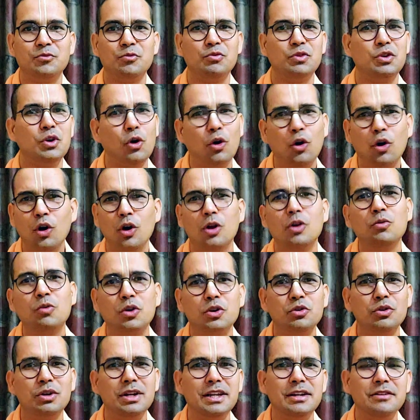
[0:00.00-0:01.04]
We all
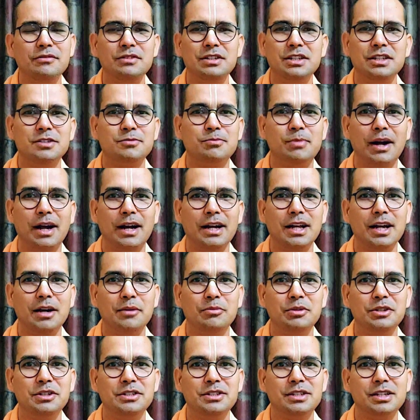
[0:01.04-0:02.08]
want to leave these bad
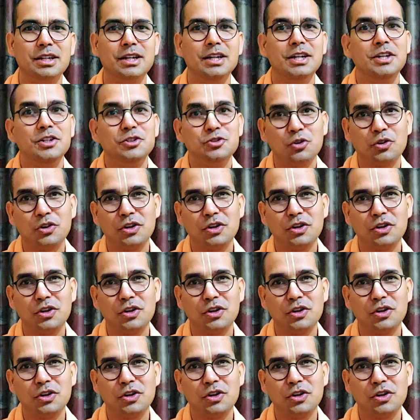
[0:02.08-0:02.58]
habits. So